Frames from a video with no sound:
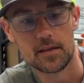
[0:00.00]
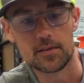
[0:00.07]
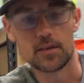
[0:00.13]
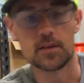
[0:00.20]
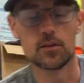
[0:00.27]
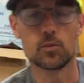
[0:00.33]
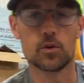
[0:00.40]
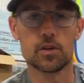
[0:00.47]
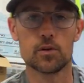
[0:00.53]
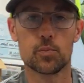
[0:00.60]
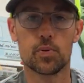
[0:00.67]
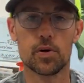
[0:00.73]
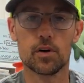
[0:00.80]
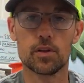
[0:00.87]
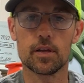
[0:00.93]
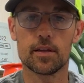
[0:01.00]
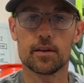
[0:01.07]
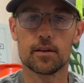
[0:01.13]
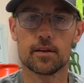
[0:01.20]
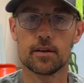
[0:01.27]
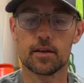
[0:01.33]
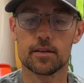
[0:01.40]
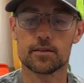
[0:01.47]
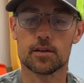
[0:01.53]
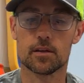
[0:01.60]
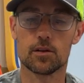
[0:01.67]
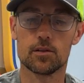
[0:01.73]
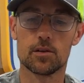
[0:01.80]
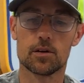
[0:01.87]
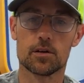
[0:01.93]
Then when you pull it, it's going
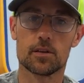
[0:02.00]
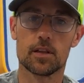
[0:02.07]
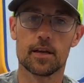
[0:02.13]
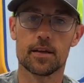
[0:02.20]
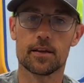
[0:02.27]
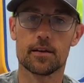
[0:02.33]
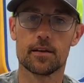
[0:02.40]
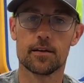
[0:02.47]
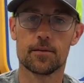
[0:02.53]
to look like